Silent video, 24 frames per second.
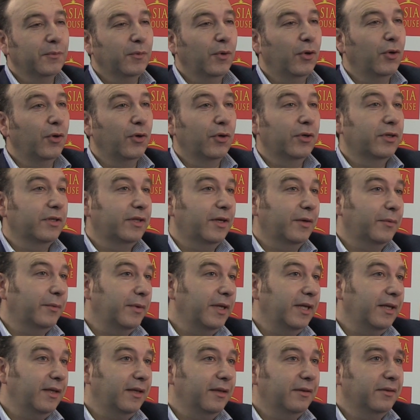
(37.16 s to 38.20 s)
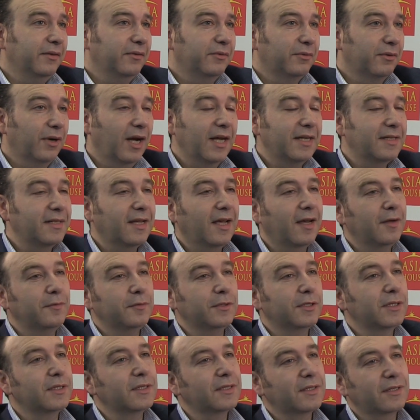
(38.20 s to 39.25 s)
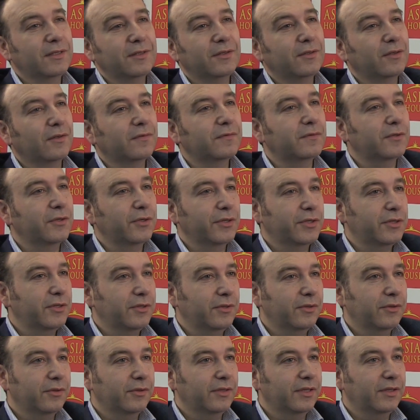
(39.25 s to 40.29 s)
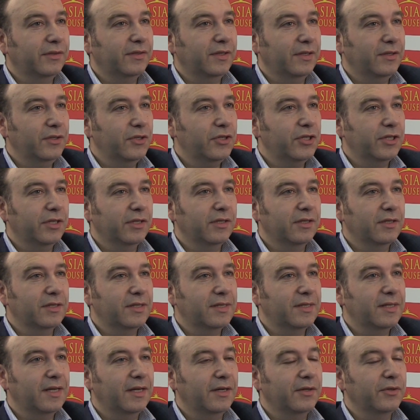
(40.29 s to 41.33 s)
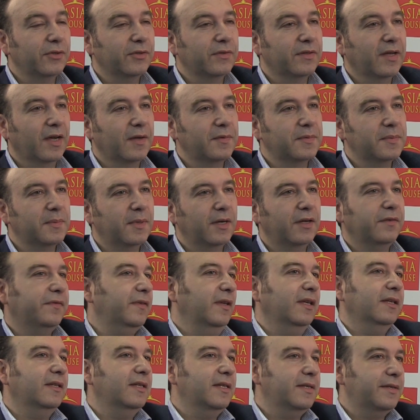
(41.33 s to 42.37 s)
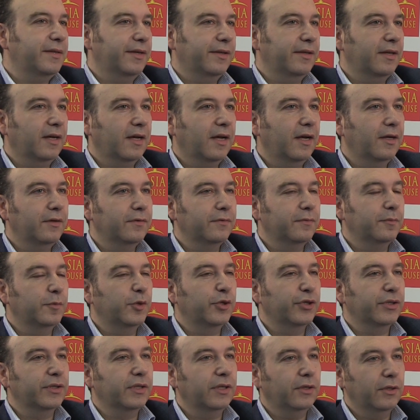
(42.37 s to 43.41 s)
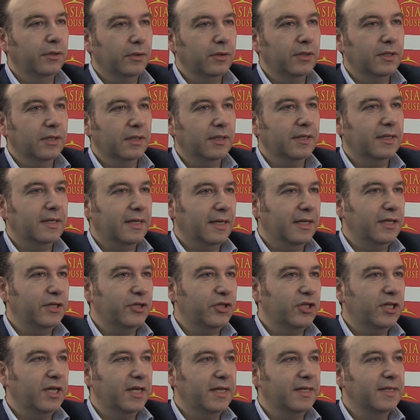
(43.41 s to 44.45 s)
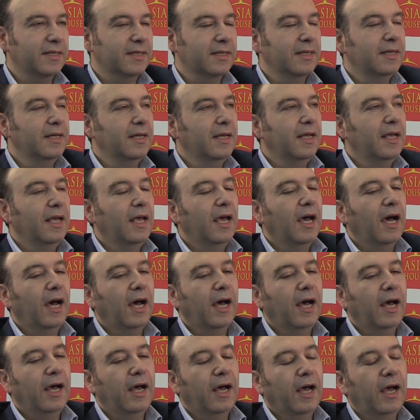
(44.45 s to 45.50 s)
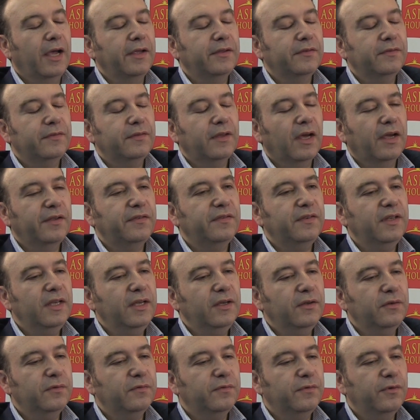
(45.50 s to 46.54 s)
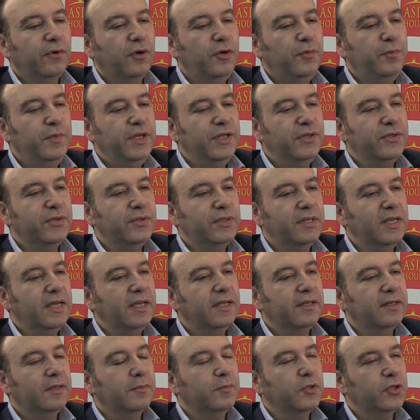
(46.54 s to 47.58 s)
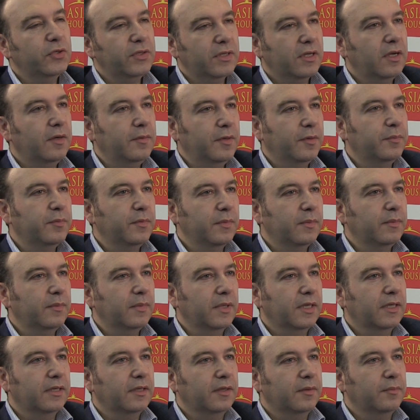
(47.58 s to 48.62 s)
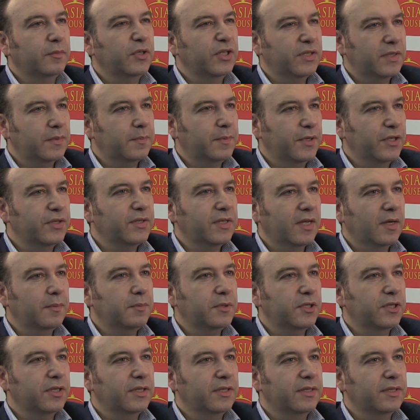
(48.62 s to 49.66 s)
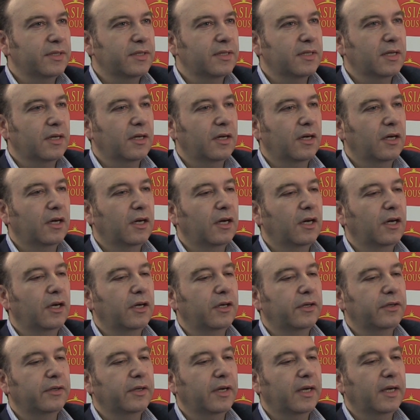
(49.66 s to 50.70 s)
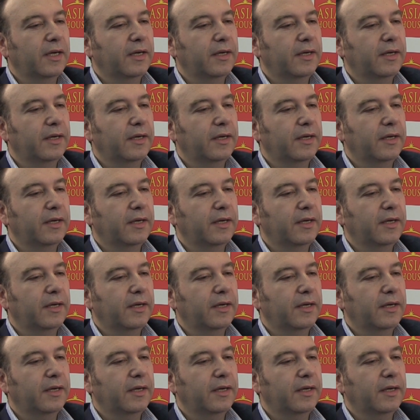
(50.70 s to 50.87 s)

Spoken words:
Or that we ride camels, and of course, you know, the traditional stereotypes. But I think these are the kind of more the old cliches. I think for me today, the most common misperceptions are